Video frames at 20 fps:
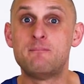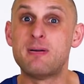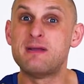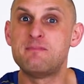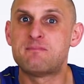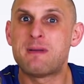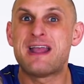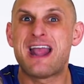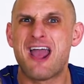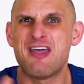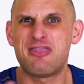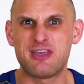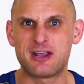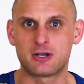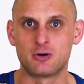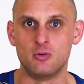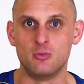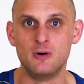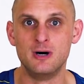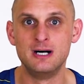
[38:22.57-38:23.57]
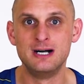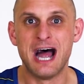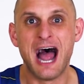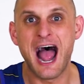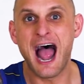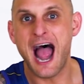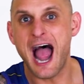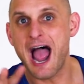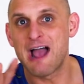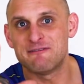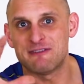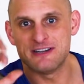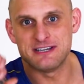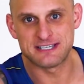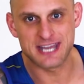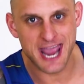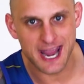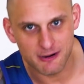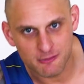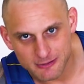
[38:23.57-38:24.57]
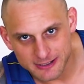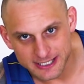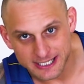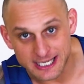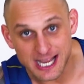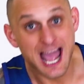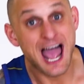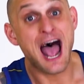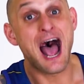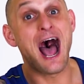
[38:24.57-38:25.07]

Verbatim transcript: Be, be ethical. Have integrity.